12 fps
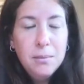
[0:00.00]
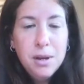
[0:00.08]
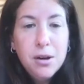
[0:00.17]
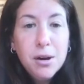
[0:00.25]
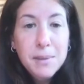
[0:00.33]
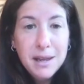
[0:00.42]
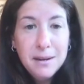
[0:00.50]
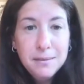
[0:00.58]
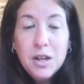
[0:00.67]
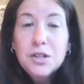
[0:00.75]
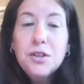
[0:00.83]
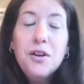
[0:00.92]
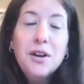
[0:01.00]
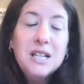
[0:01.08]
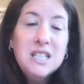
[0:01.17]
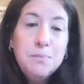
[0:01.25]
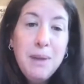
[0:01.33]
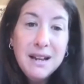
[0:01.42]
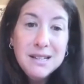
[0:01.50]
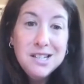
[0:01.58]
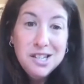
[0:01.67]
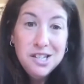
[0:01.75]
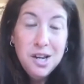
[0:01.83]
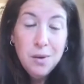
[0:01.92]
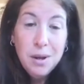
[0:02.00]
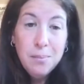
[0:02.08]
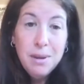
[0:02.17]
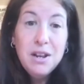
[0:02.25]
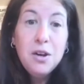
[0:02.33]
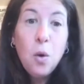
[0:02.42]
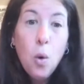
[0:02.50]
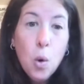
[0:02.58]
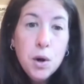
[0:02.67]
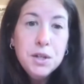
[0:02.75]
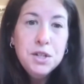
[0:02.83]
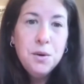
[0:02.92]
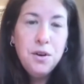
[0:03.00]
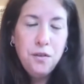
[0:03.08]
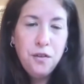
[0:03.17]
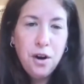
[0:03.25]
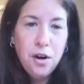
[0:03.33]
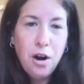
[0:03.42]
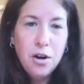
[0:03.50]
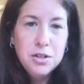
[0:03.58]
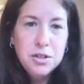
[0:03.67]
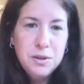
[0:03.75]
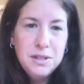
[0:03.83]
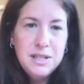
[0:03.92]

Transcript: pyramid. So they're expected to do it. But in order to infer, our students